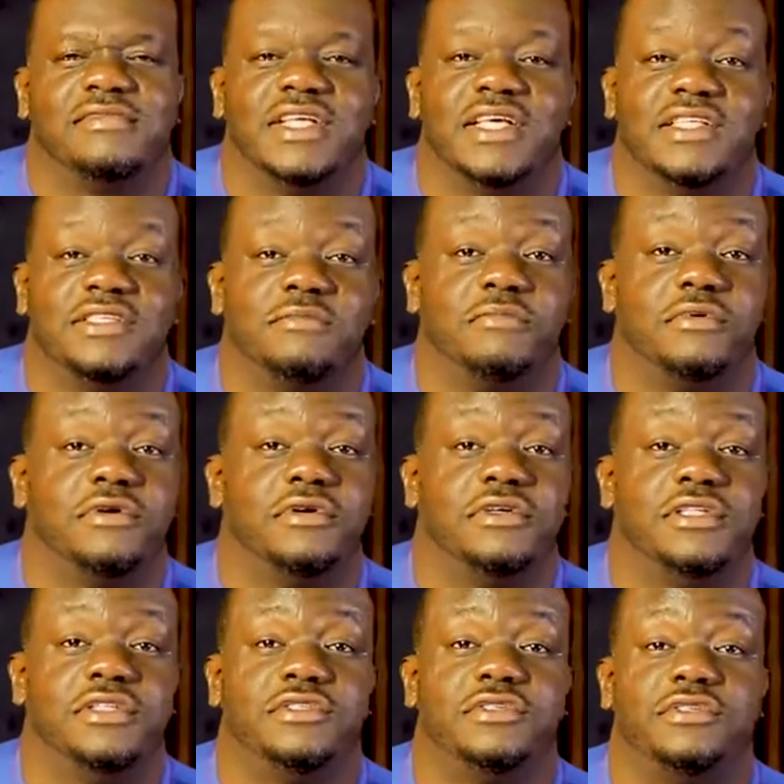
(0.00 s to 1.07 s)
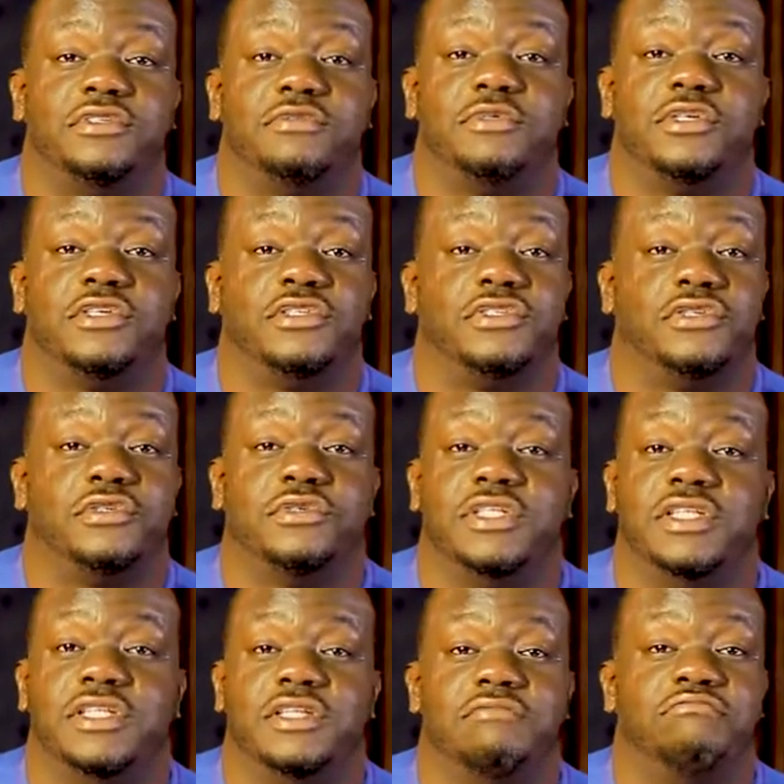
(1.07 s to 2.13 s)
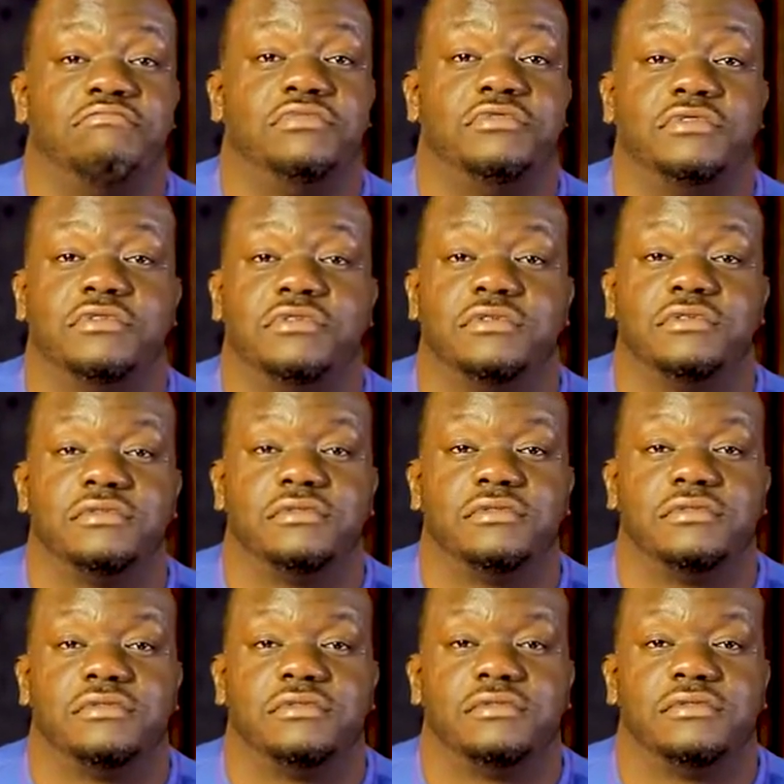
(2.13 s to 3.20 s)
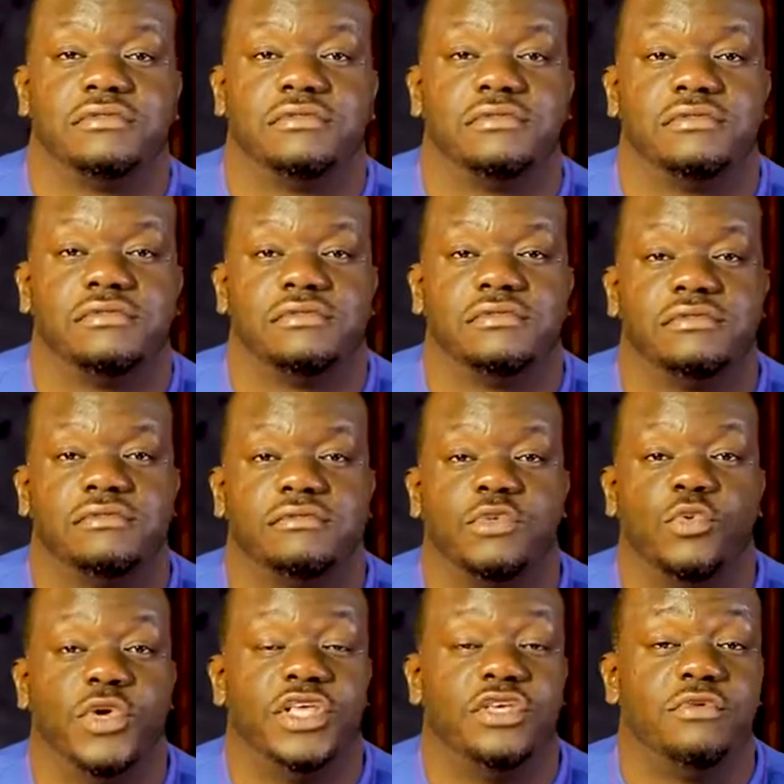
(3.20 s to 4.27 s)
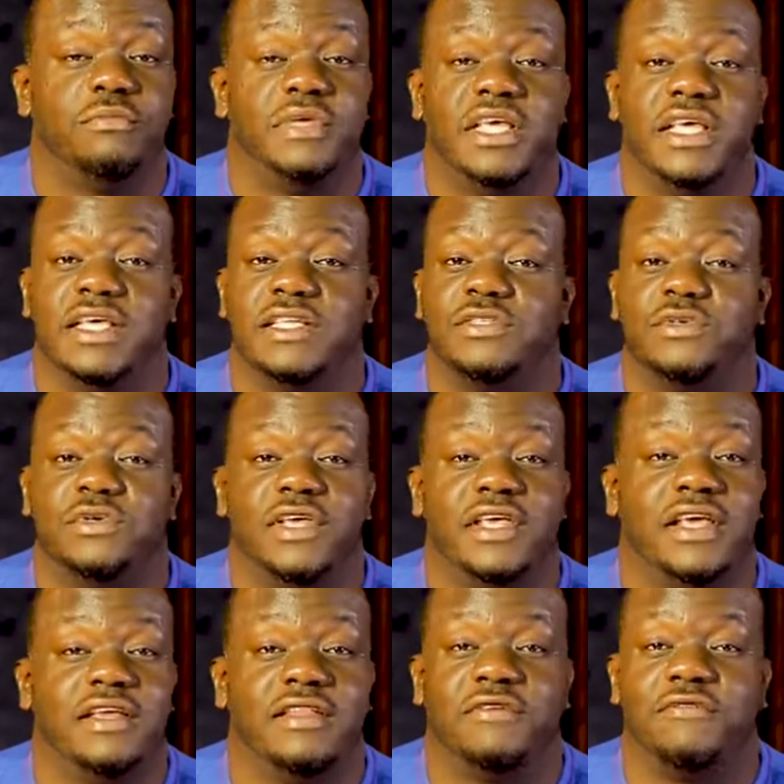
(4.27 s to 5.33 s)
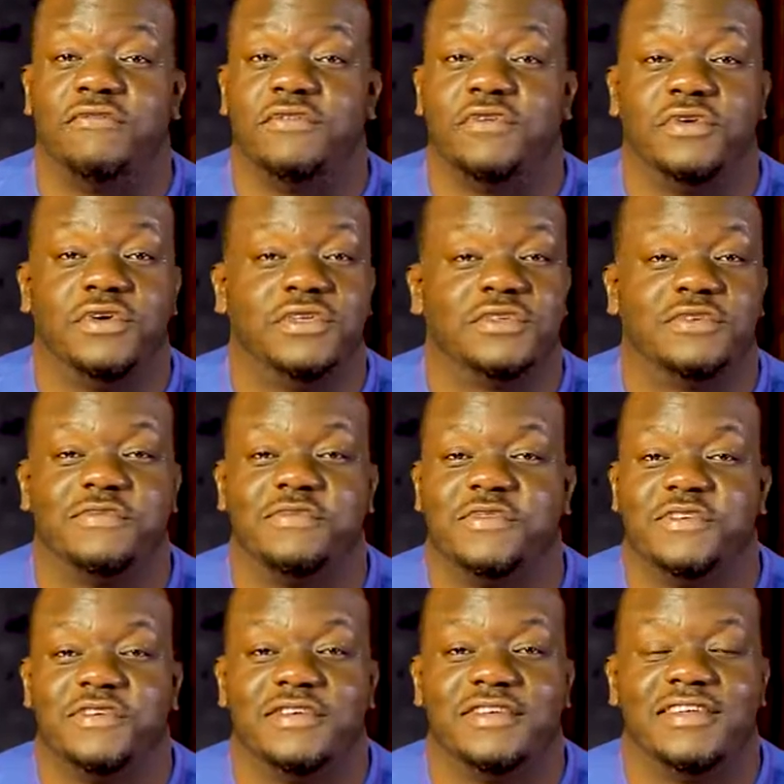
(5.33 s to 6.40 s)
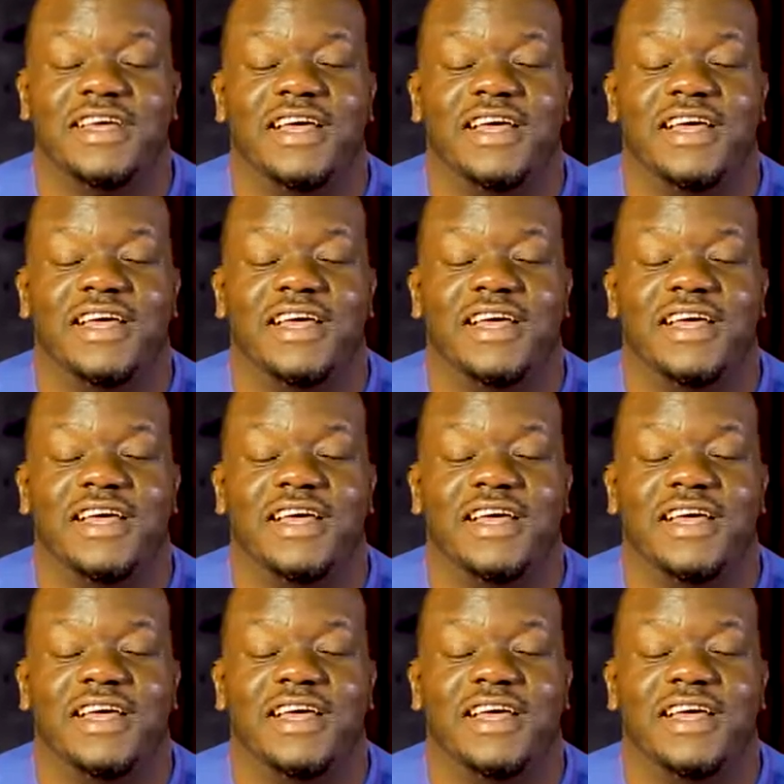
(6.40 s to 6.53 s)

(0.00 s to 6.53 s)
It's boring to you because you're reading a book when you begin to hear the voice of God,